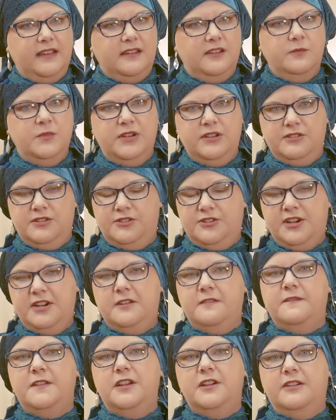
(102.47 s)
an
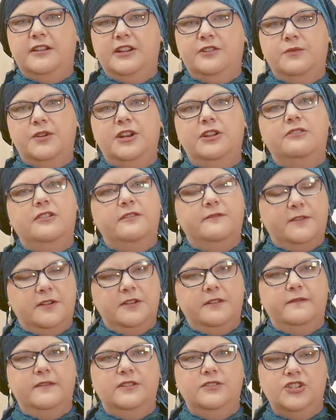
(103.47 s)
administrative hearing when you're in
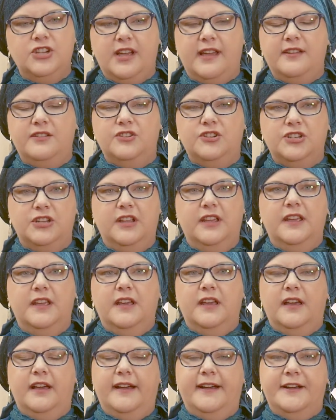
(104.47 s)
front of a judge,
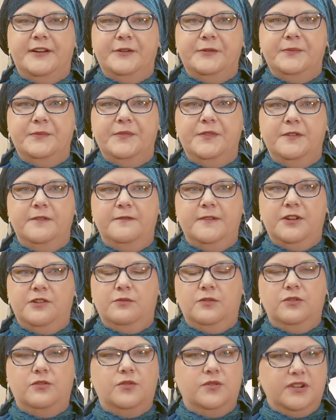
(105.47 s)
the
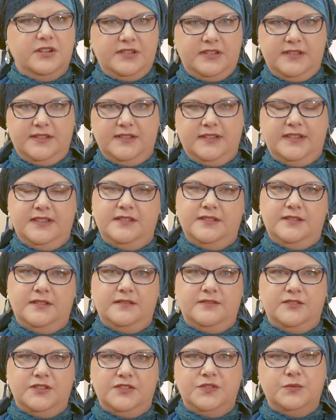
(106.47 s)
federal court
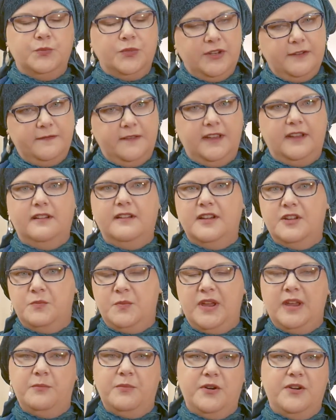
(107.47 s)
is just briefing on
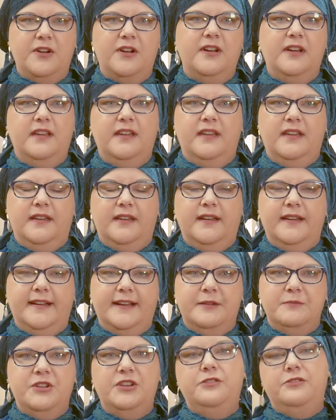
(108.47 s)
paper,
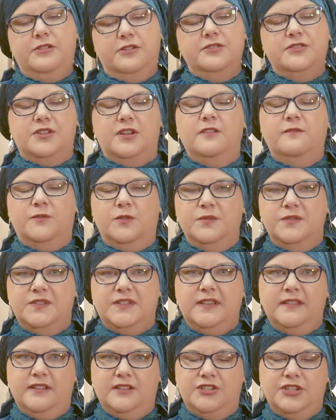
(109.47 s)
and you yourself won't
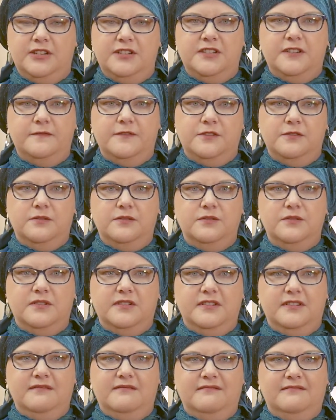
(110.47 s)
see the judge at federal
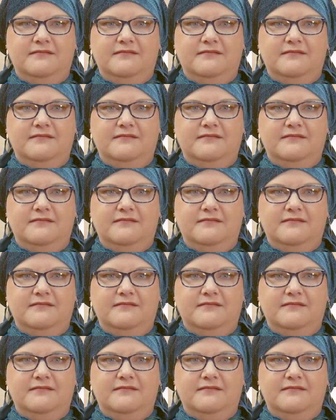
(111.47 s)
court.